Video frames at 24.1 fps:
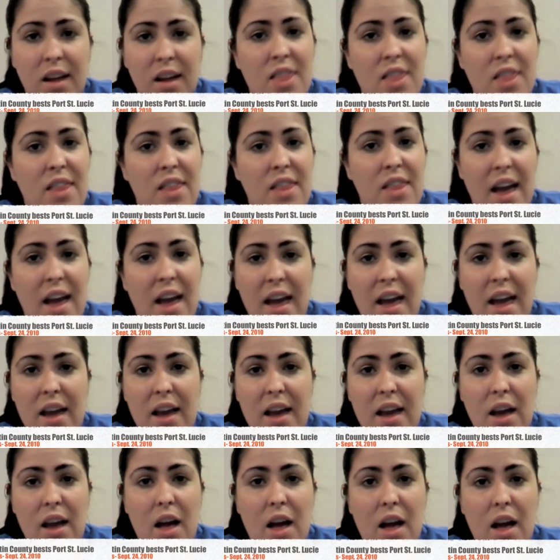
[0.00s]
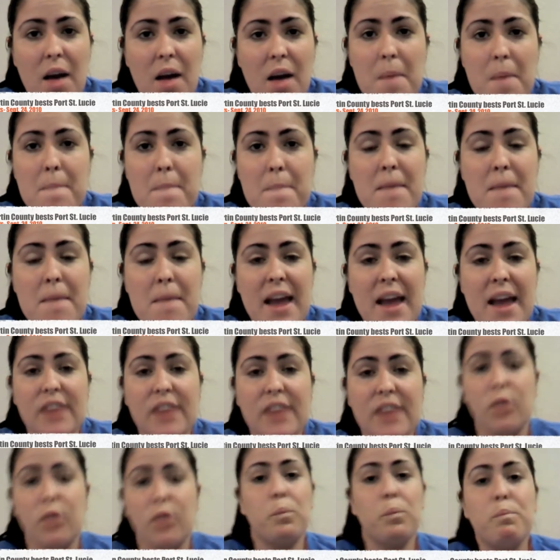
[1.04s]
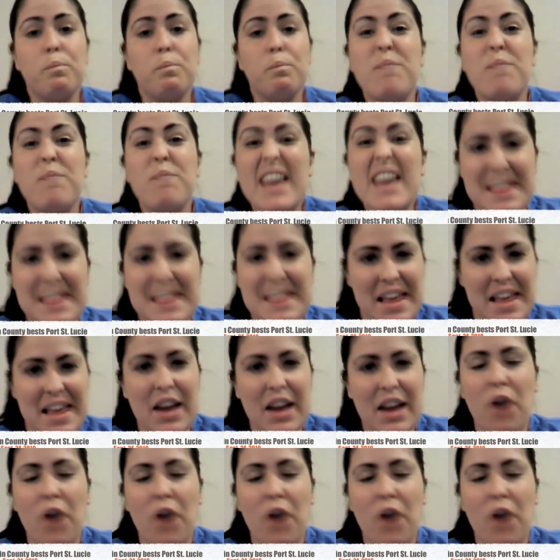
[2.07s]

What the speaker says: They made the big thing